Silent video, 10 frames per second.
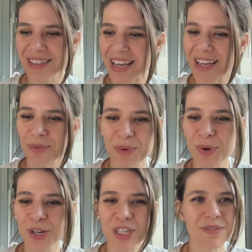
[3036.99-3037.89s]
Like we
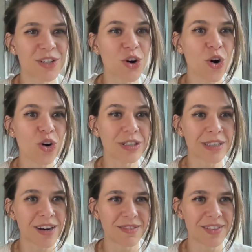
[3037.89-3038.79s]
weren't even called in
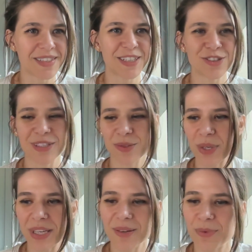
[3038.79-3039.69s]
conversations.
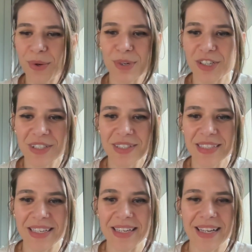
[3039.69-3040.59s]
We were just
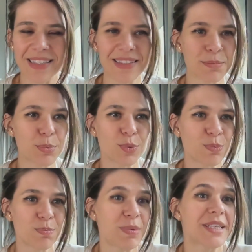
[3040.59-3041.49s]
seen as the
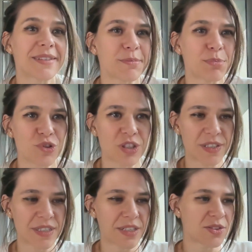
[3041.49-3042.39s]
pixel
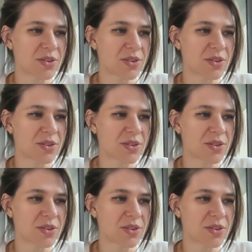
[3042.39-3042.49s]
pushers and so